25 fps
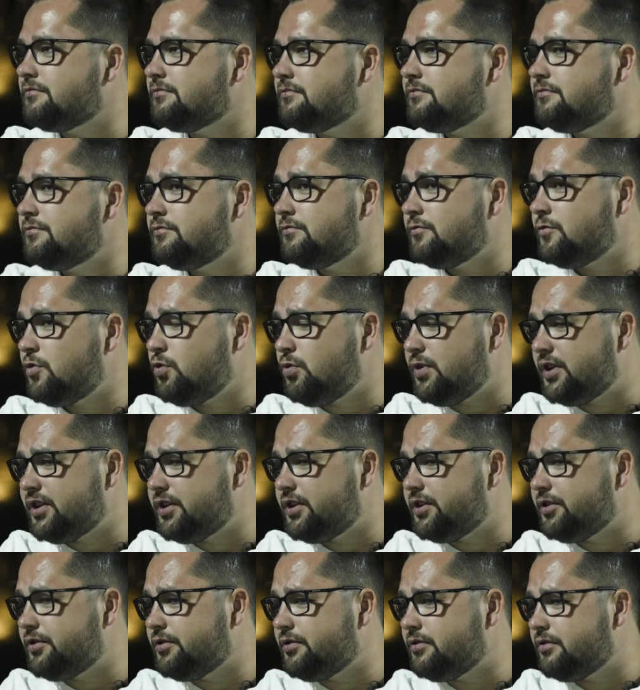What
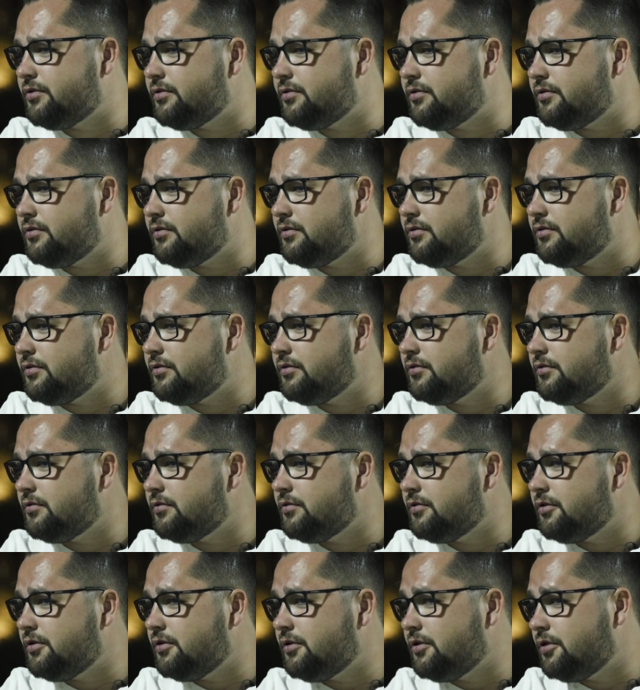did you
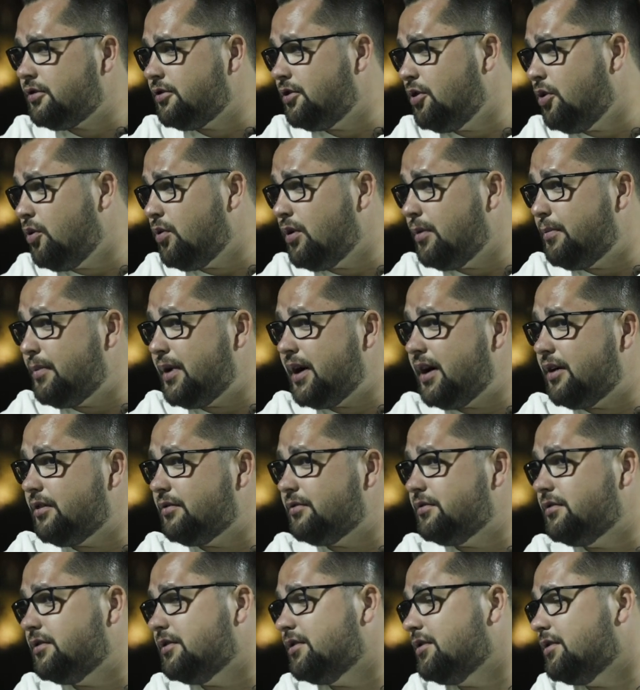know
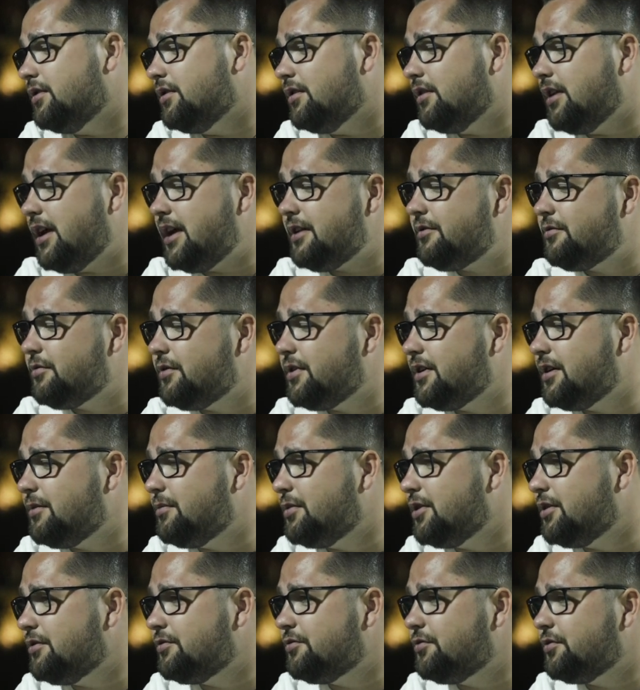about Latvia,
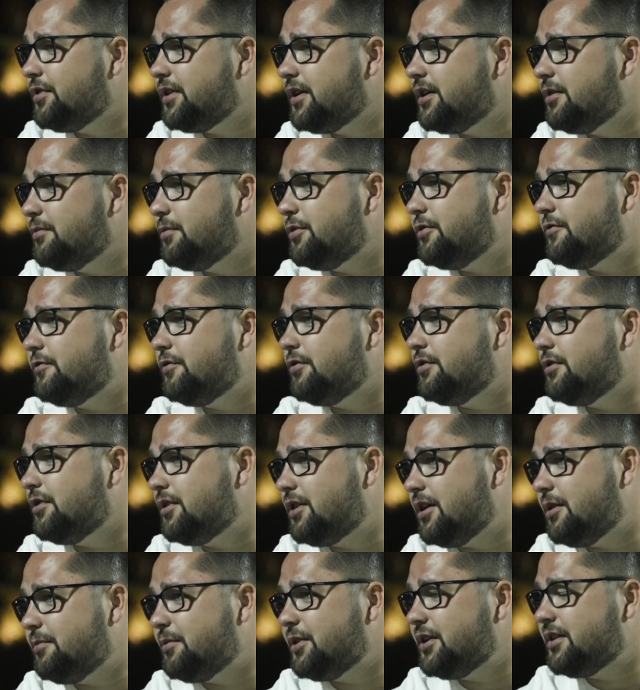about Riga before
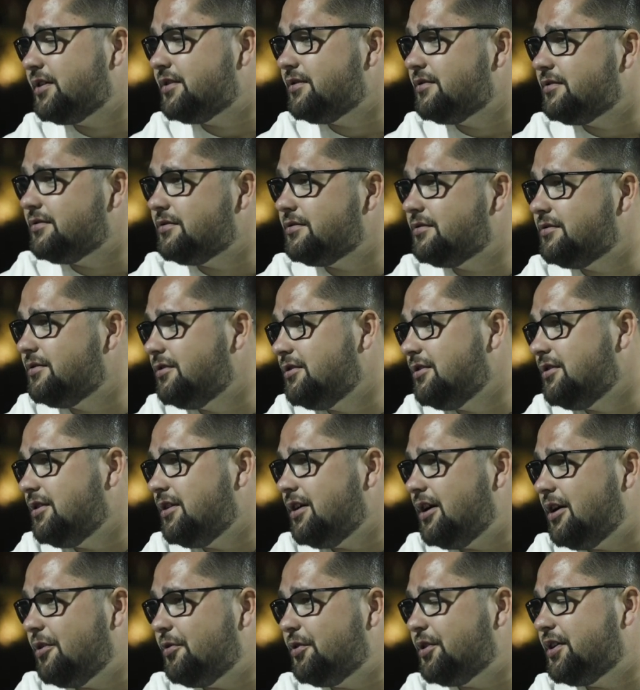coming to
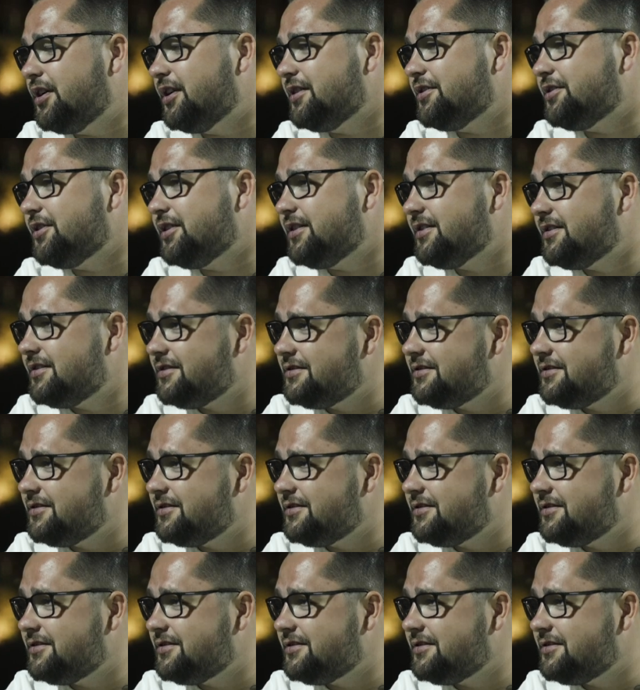our country?